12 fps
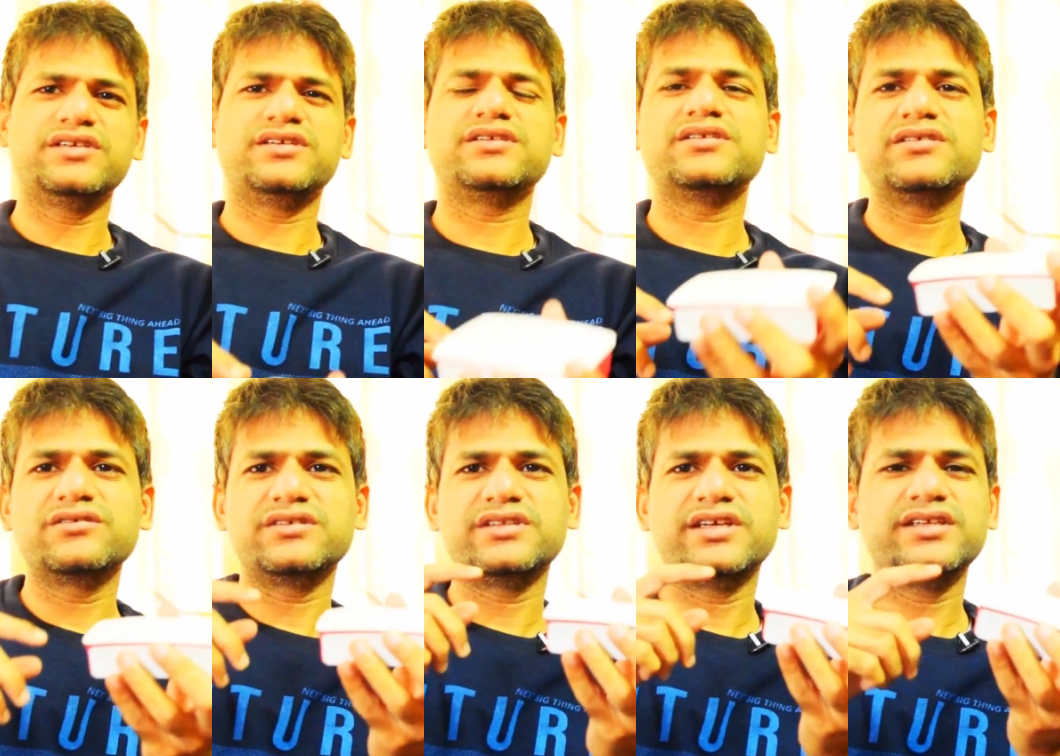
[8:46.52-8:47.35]
here.
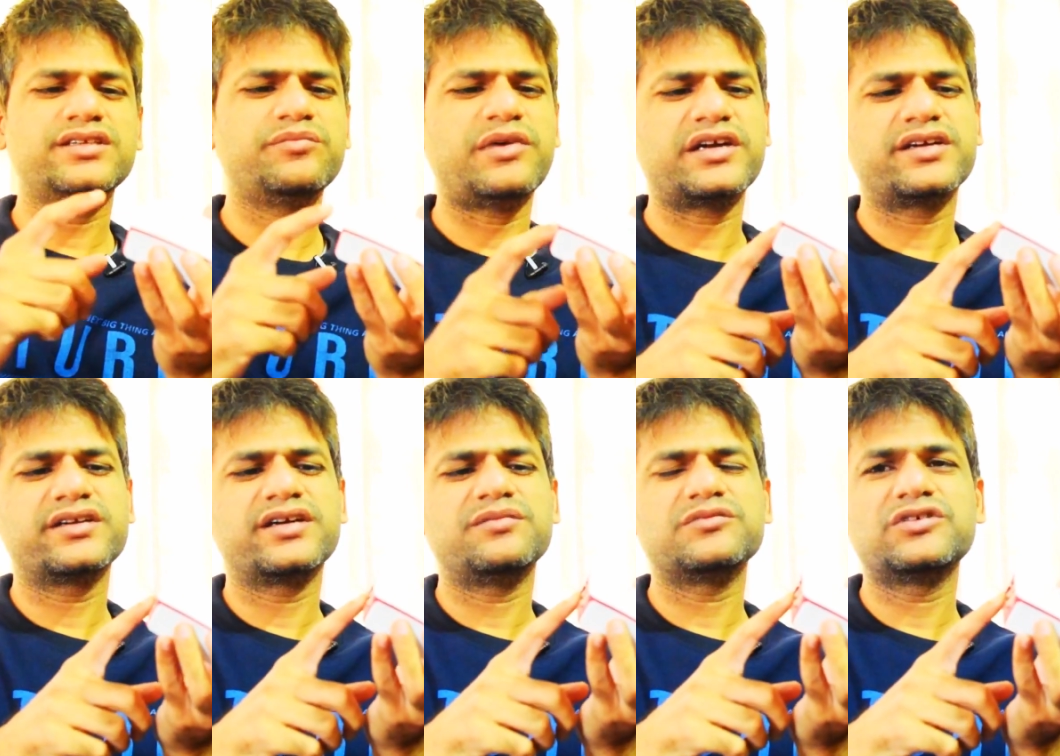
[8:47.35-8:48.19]
So there is a
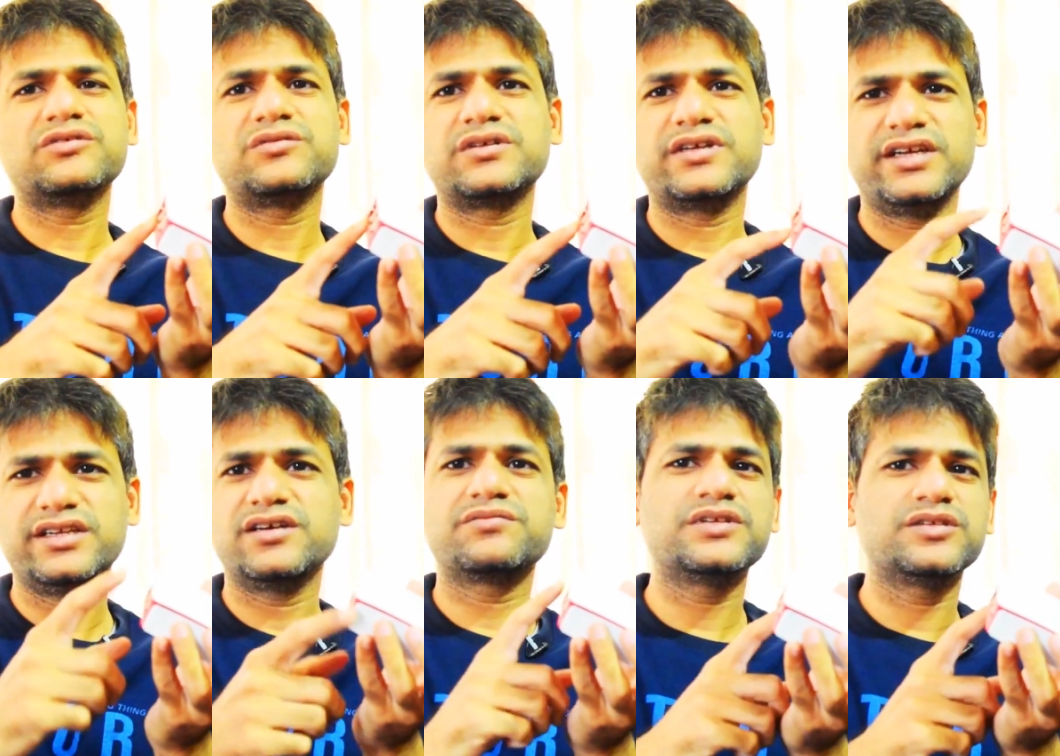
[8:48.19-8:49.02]
packet comes over
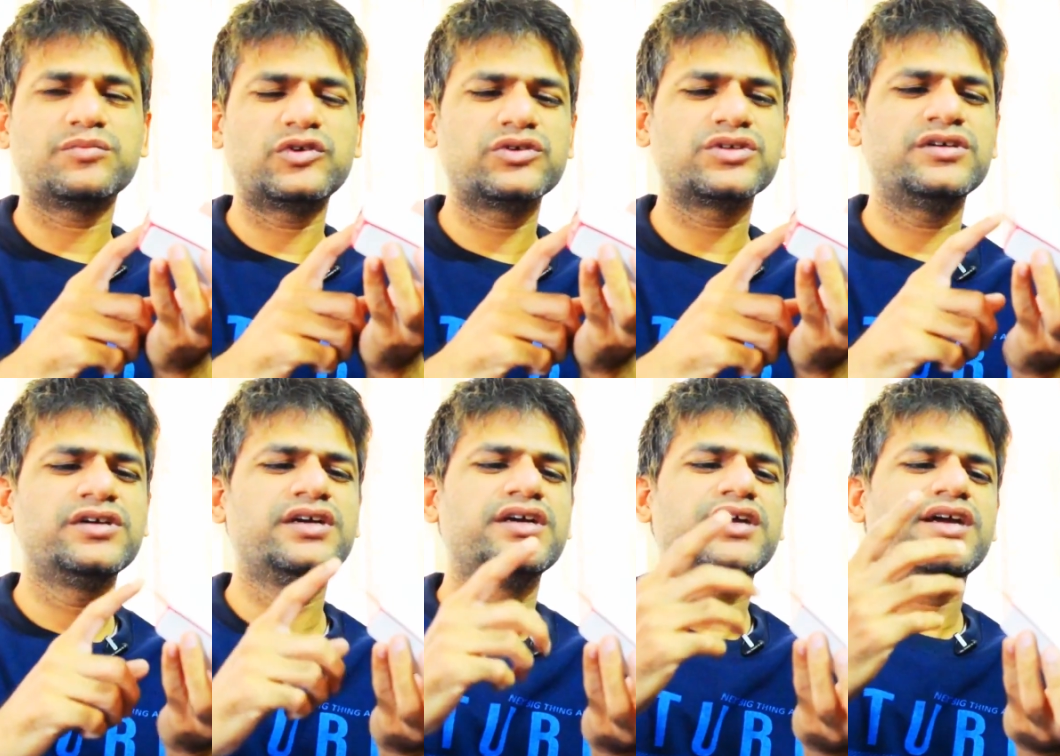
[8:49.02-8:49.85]
any of these ports
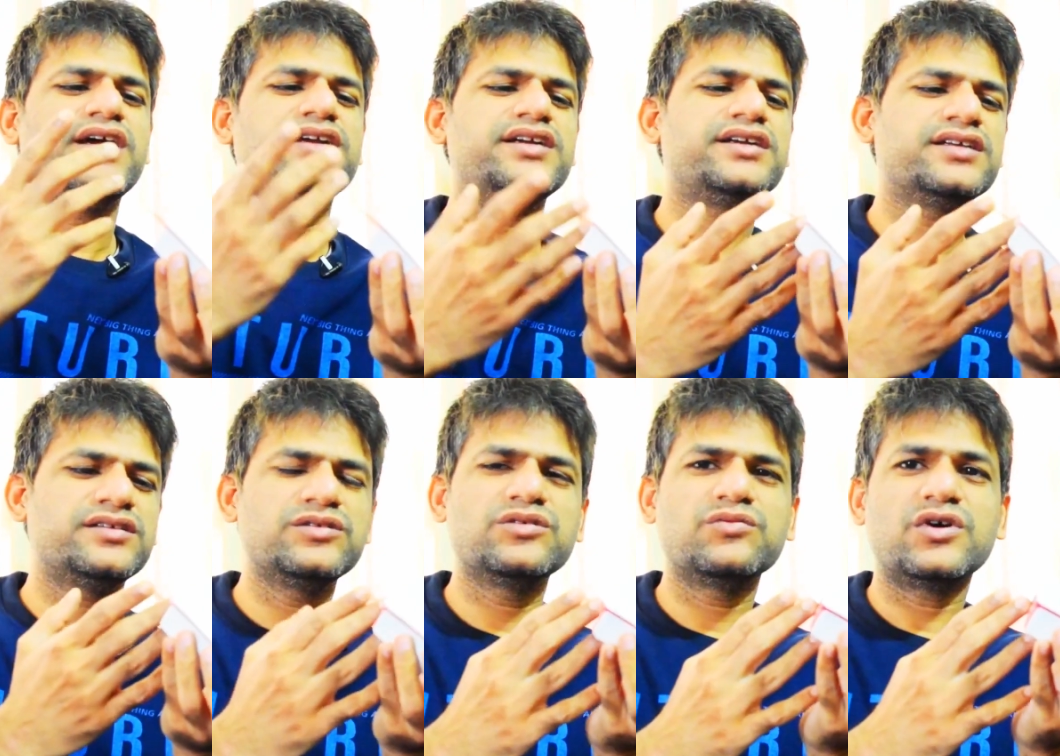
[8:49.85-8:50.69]
and it
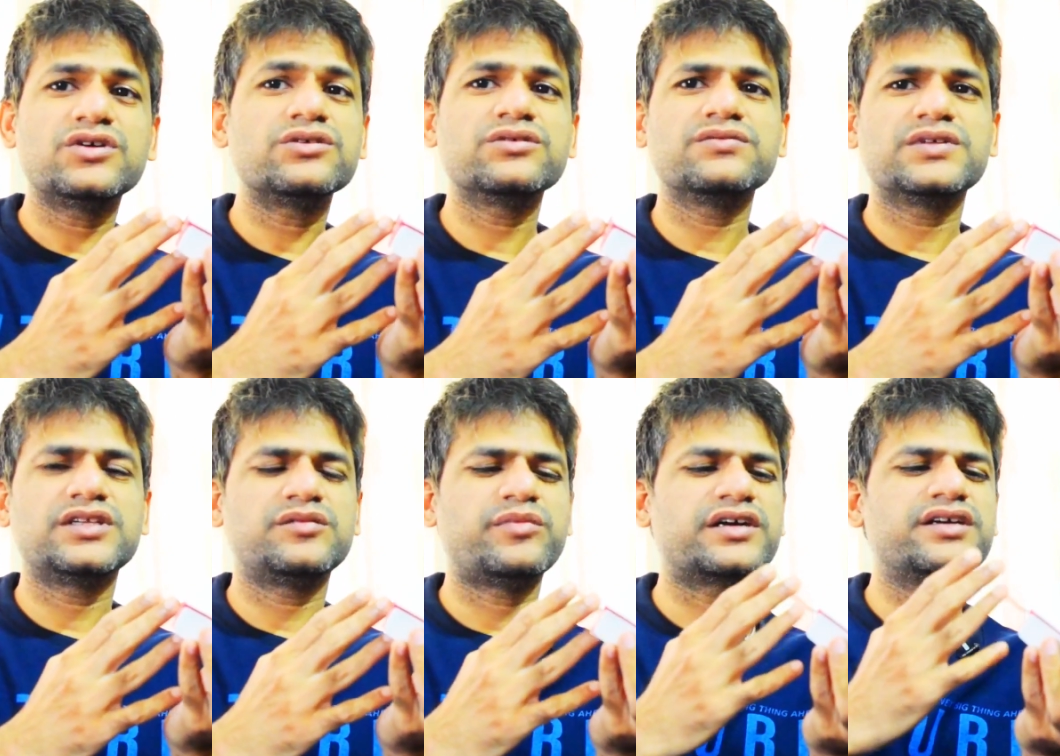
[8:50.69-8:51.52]
doesn't know what to do with
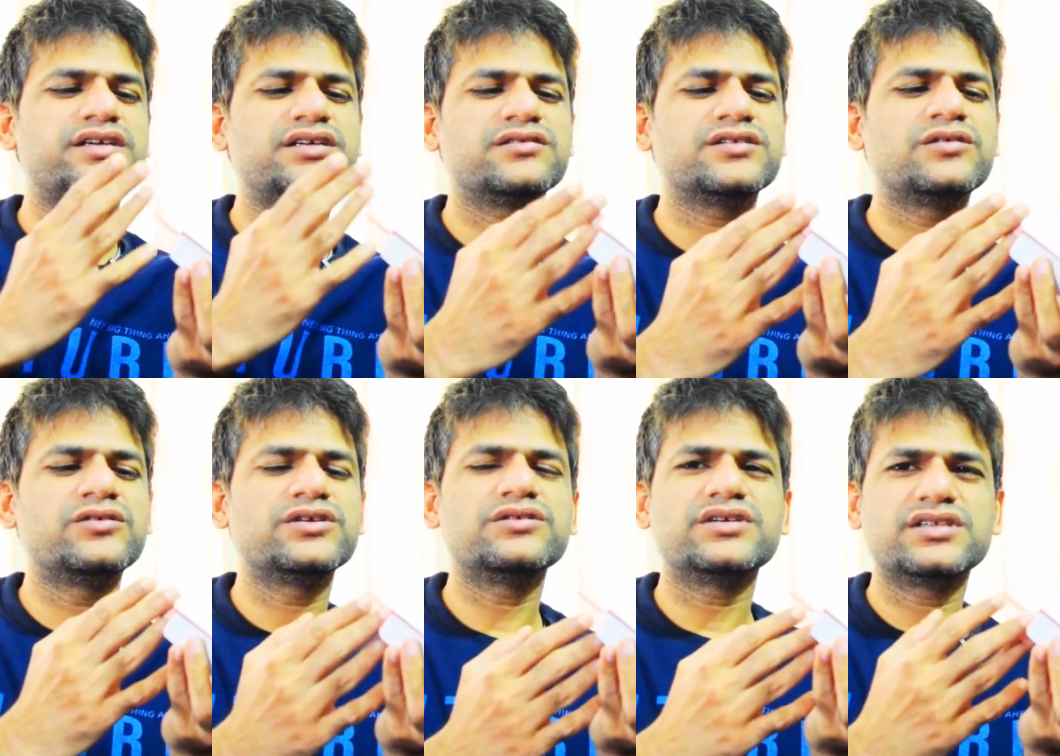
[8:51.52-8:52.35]
that packet, it is
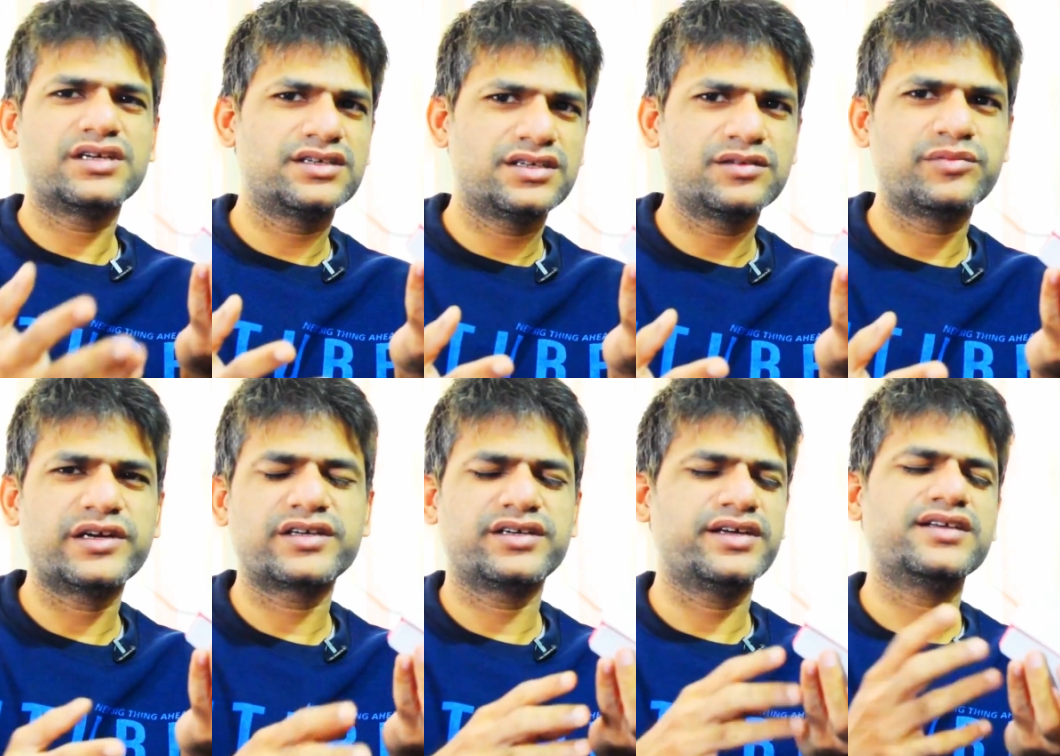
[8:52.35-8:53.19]
going to discard that
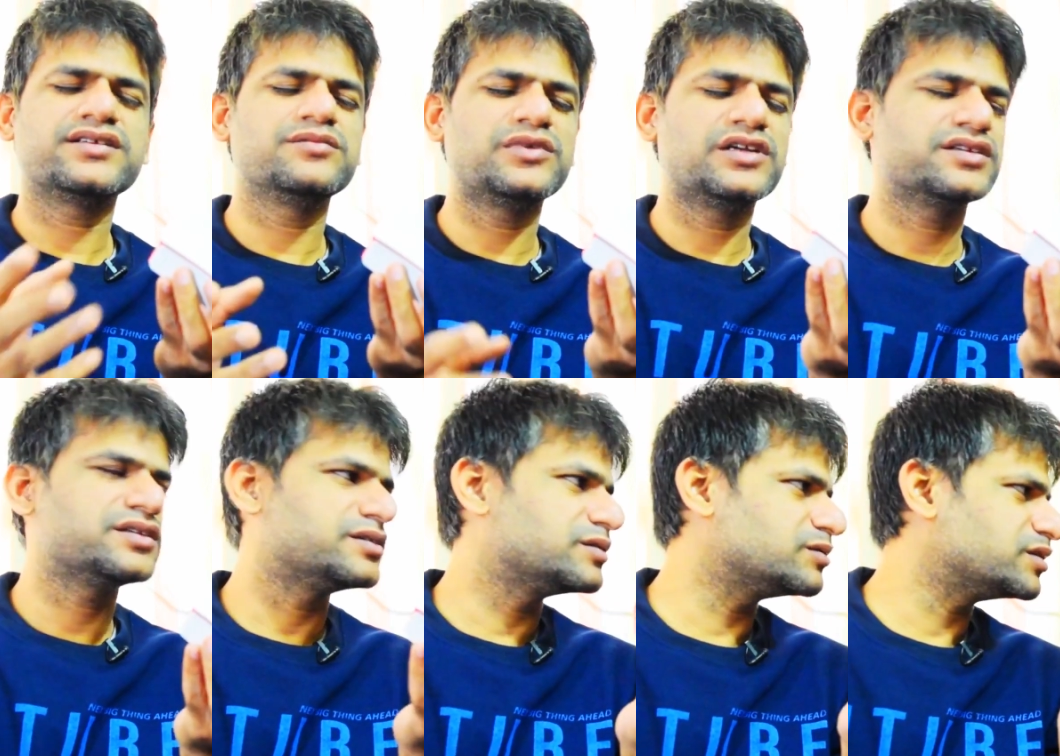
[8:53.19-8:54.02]
packet, as simple as
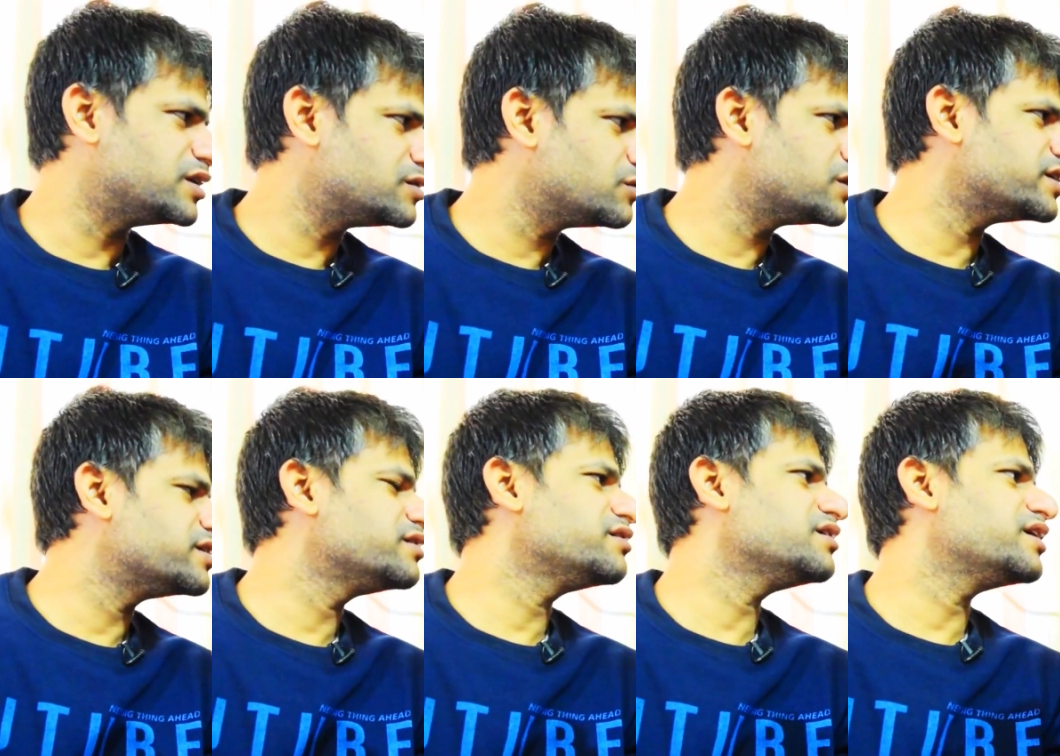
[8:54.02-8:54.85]
that. So that's what
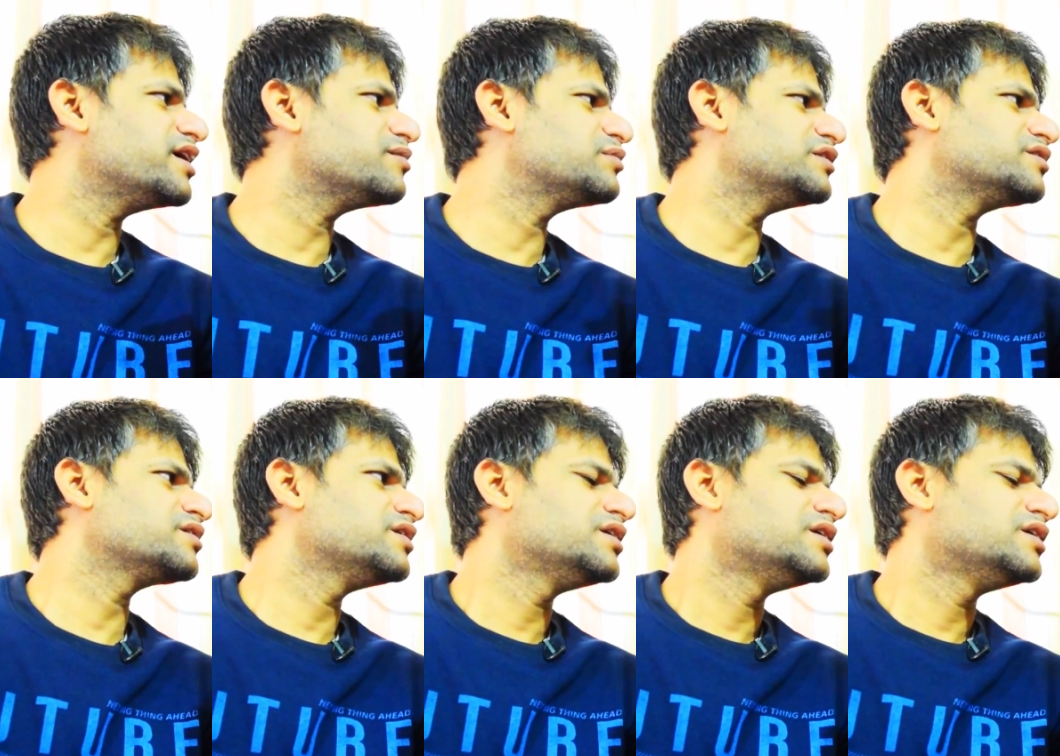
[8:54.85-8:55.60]
essentially happens.